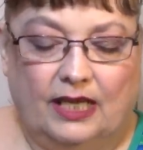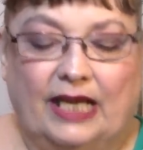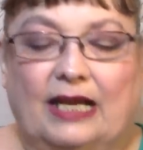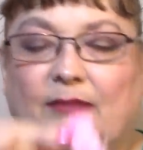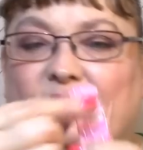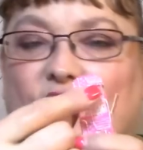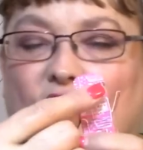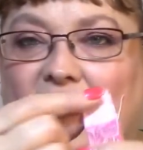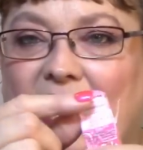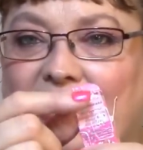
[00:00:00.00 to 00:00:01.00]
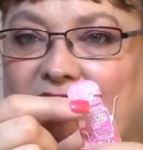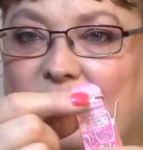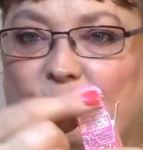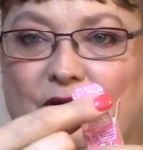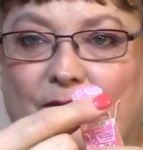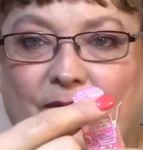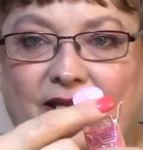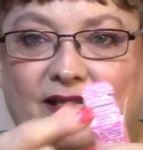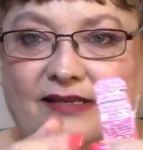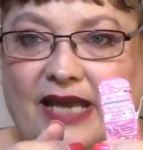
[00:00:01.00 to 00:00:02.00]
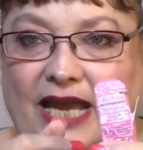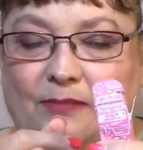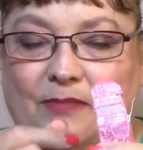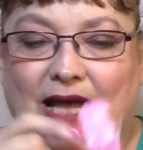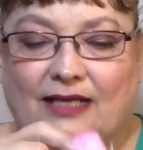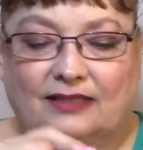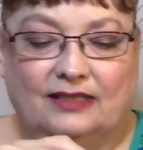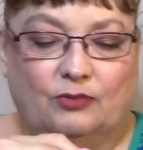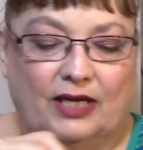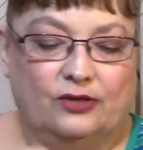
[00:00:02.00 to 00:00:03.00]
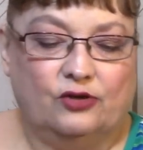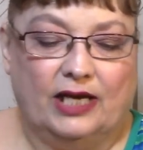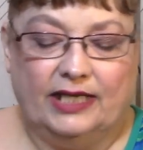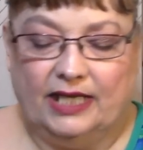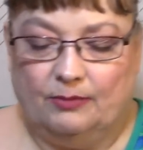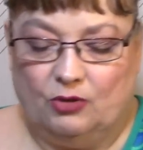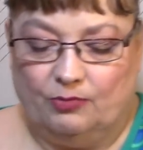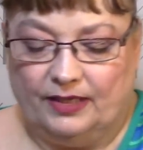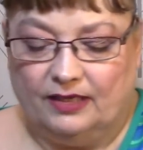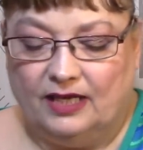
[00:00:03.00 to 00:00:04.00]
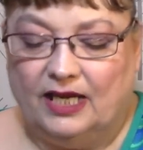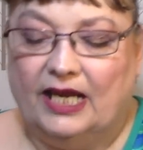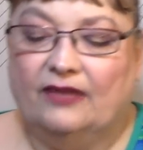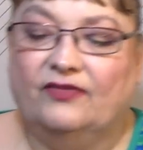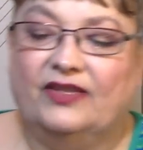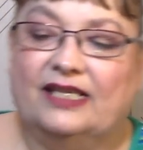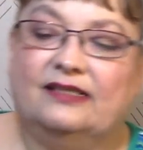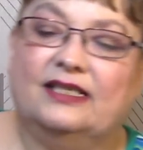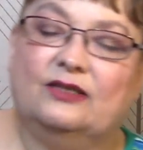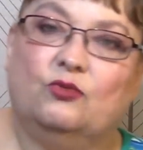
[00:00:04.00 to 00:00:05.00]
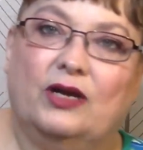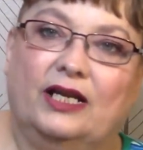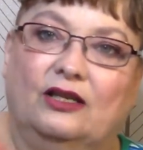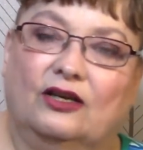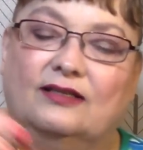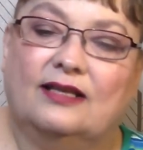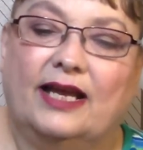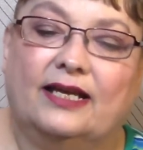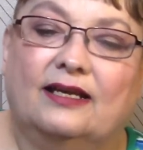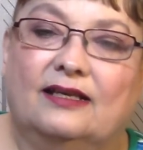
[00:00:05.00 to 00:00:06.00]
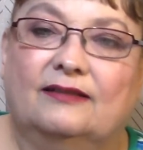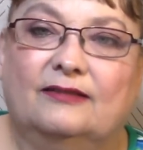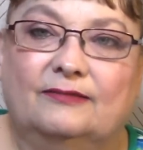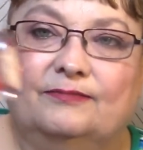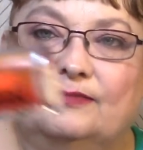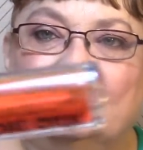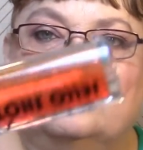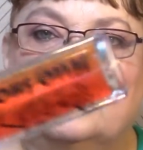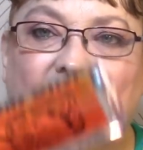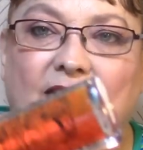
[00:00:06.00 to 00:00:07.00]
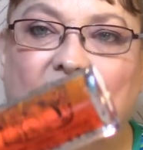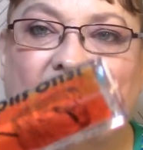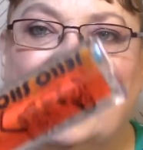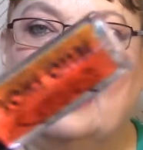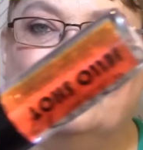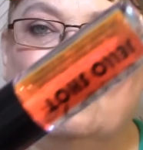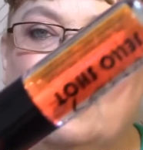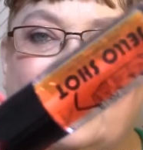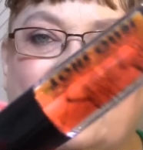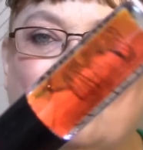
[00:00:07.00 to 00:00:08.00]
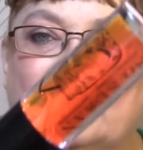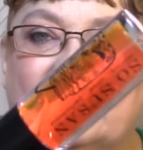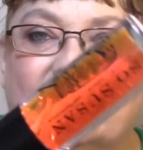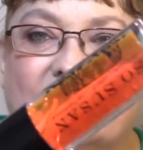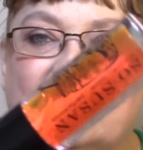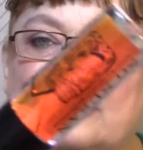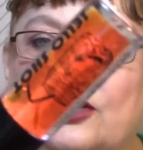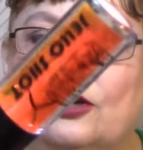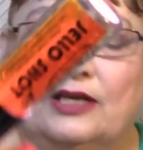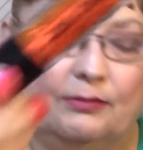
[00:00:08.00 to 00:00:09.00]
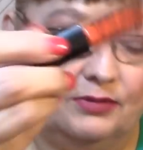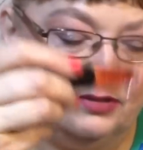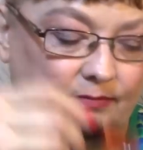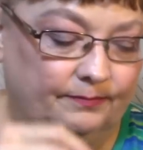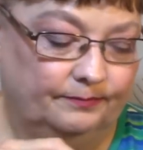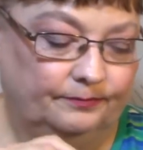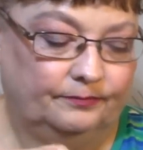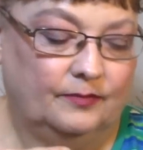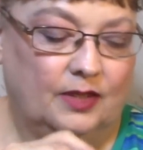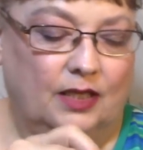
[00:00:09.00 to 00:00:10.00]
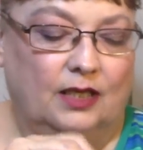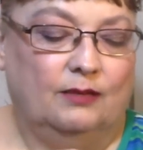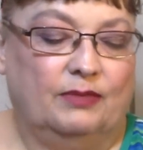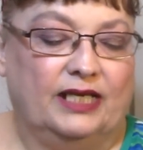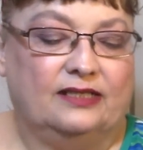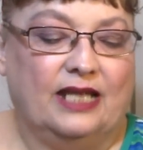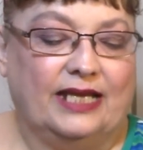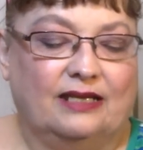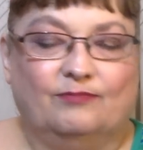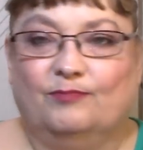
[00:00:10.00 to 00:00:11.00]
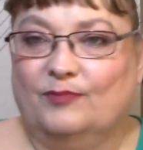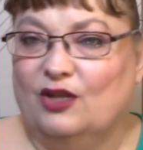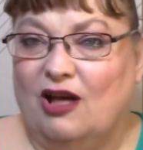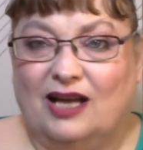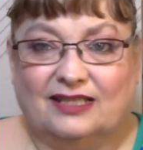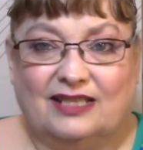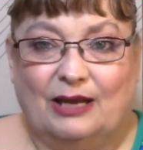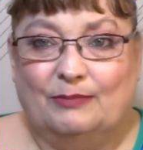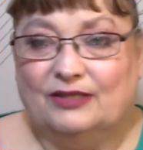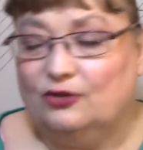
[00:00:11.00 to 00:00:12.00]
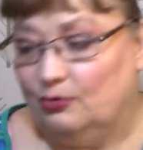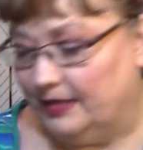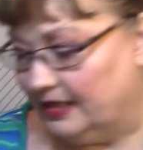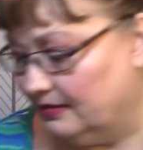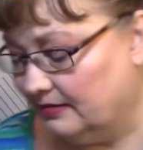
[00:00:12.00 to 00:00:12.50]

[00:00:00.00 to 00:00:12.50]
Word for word: And I'm sorry, I keep ripping these dang boxes when I try to get them open. And this is what it looks like. I have no idea what this does to your lips, but it's like a gloss, I'm assuming.